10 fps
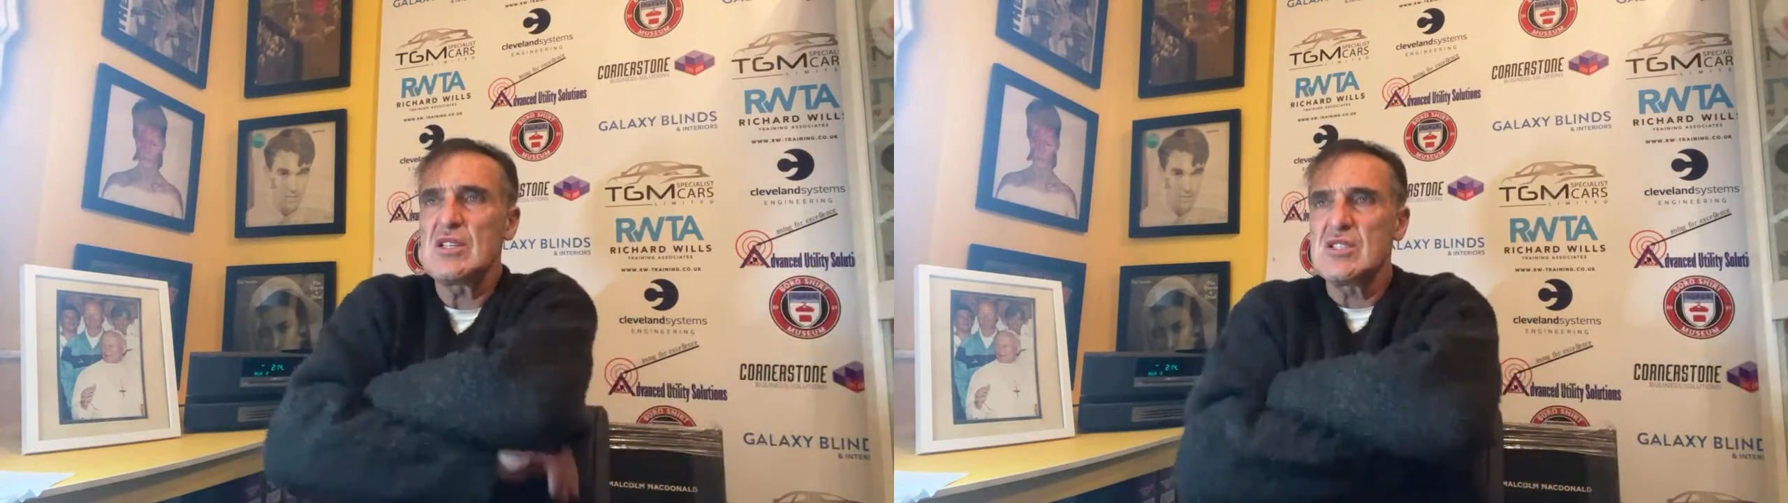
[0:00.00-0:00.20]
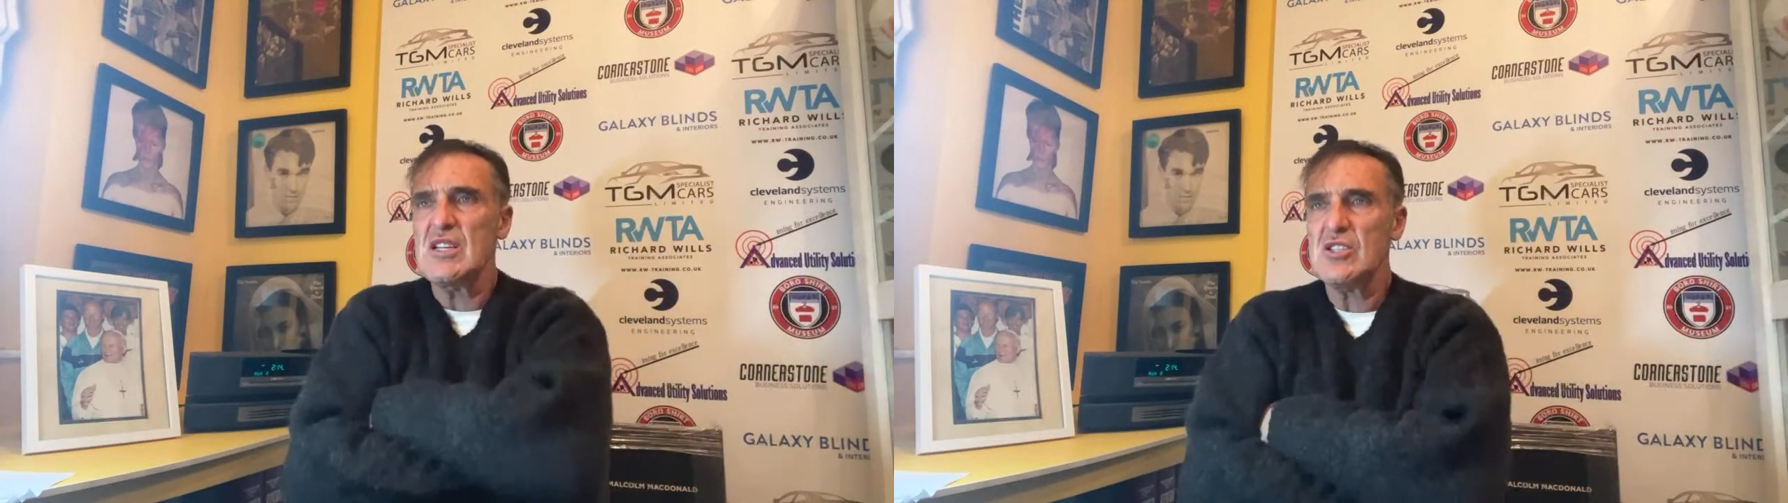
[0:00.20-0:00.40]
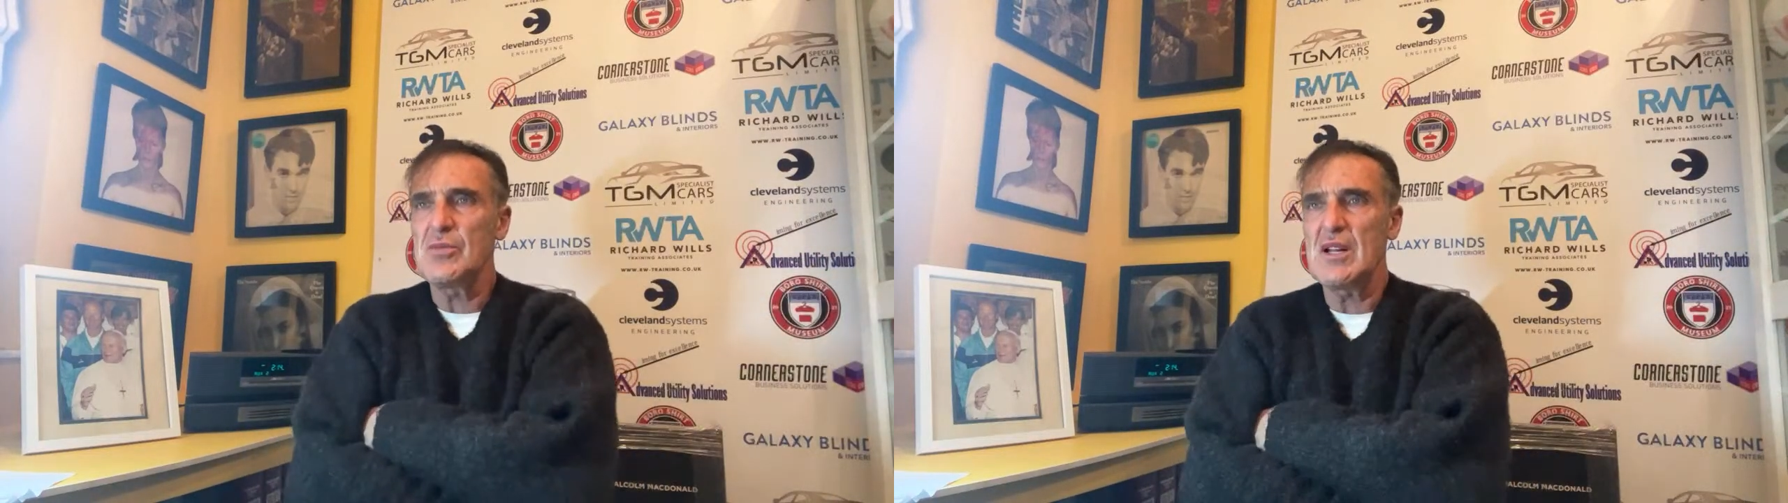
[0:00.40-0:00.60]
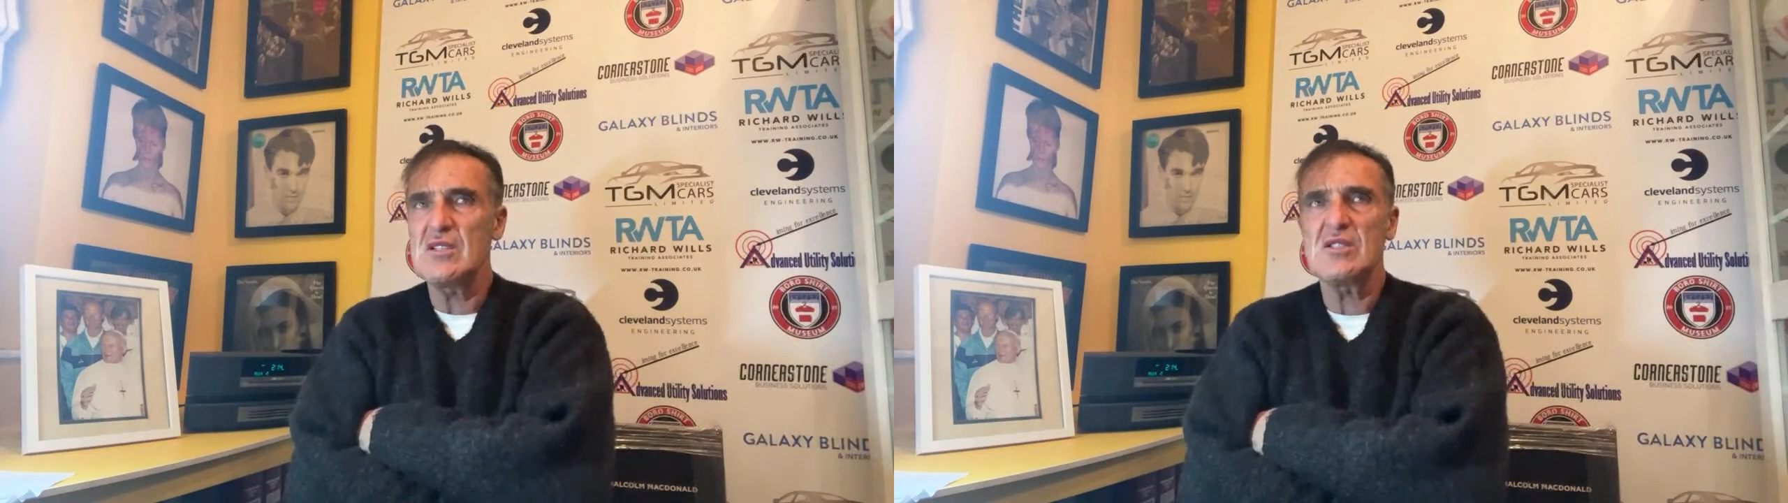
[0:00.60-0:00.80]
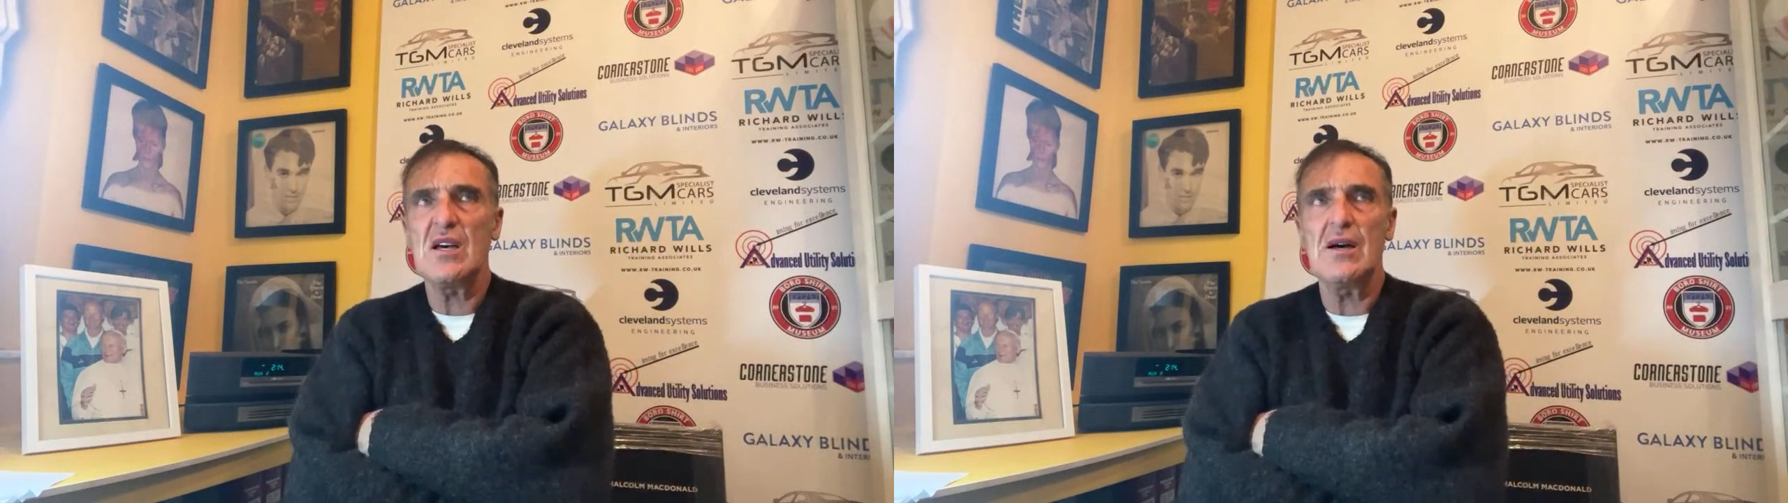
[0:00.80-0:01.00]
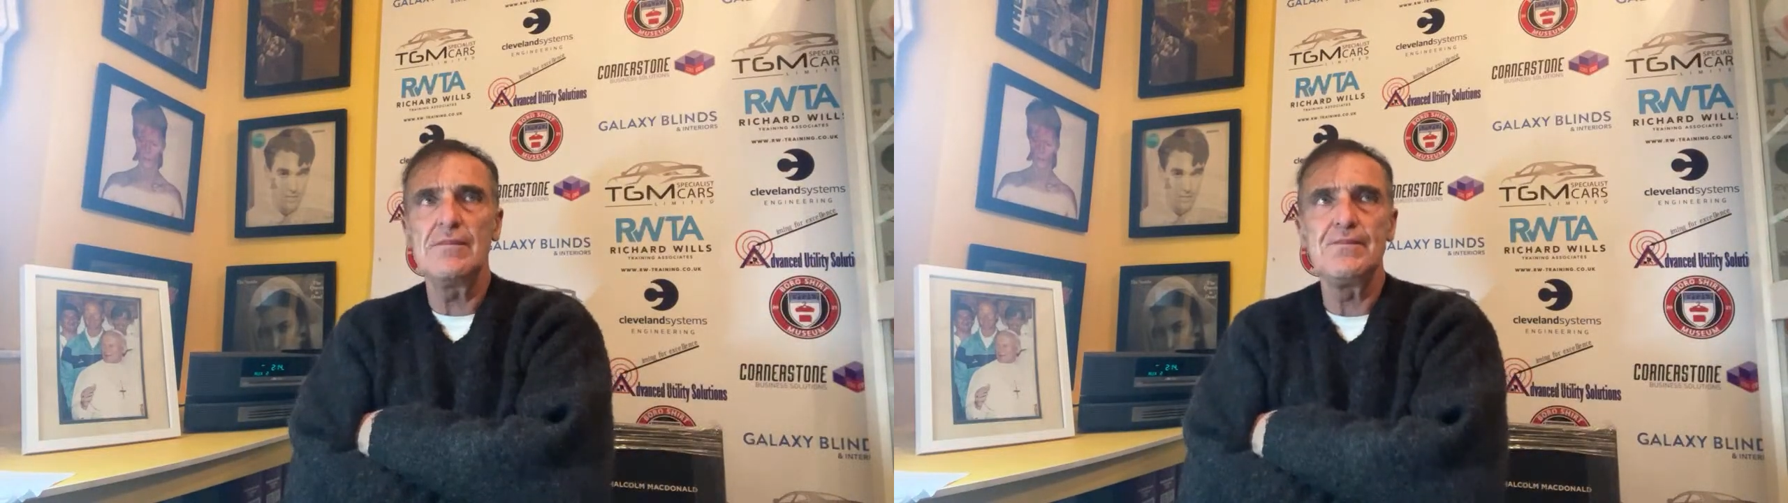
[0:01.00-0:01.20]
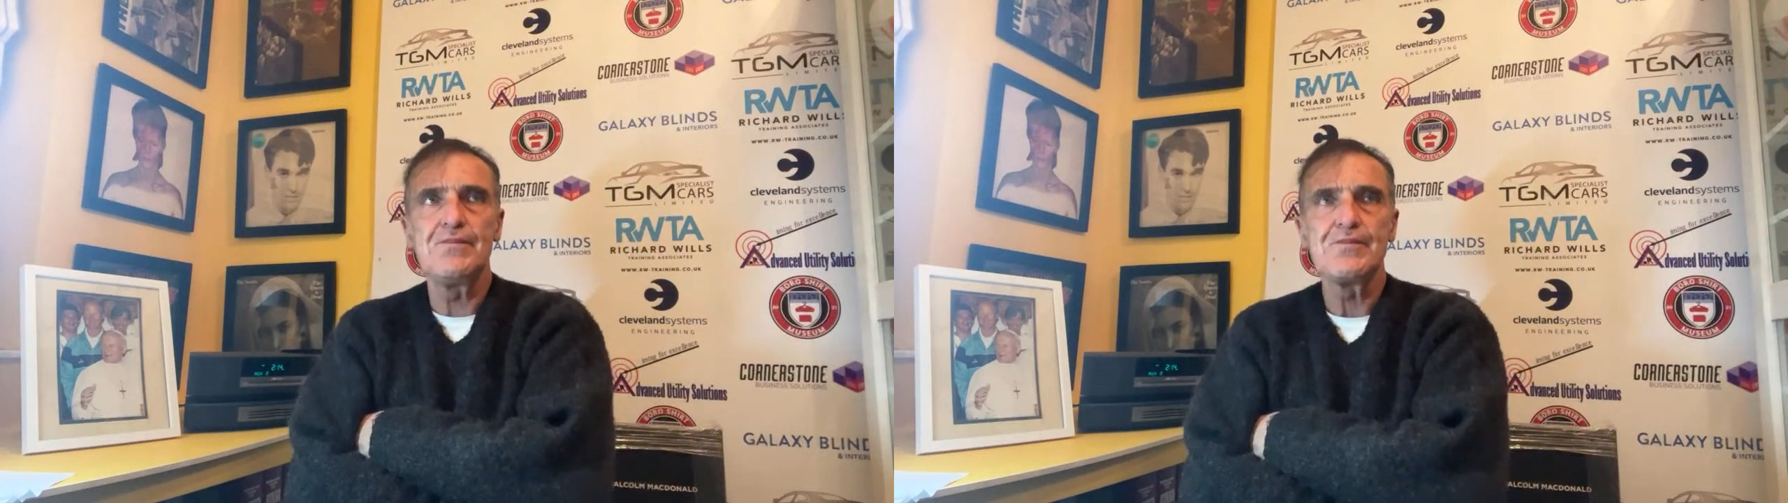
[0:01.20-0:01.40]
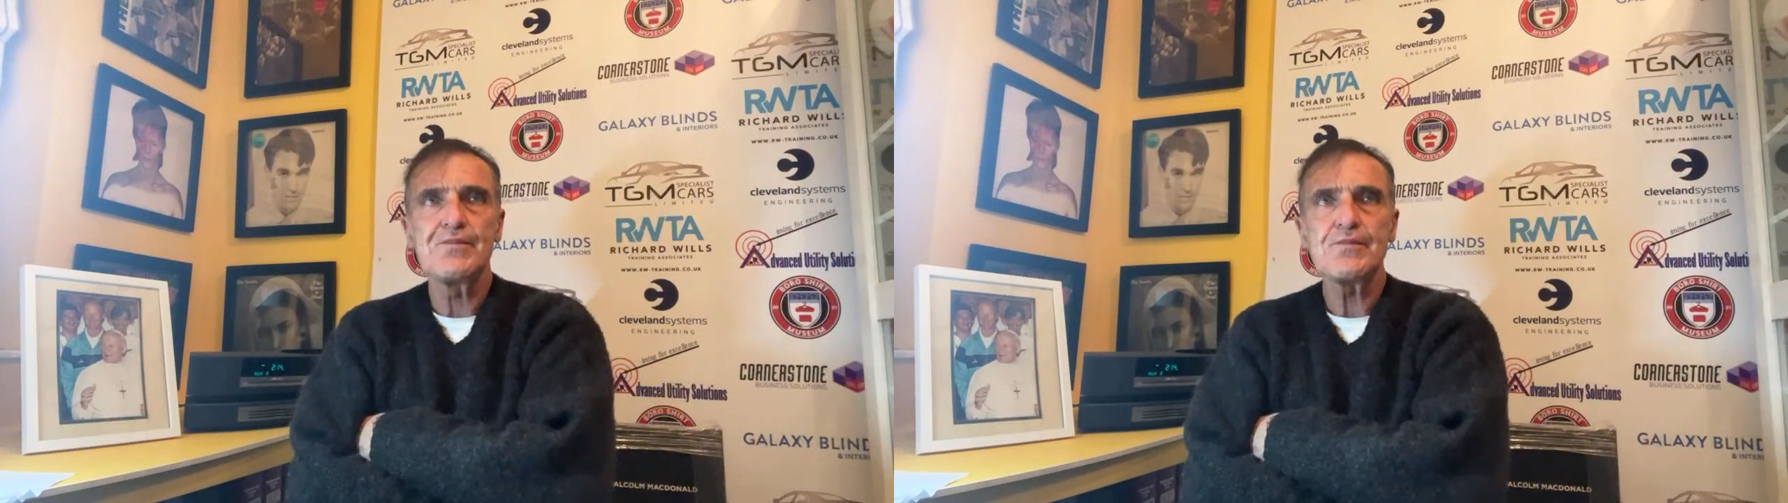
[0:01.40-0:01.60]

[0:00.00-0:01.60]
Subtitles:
6 minutes on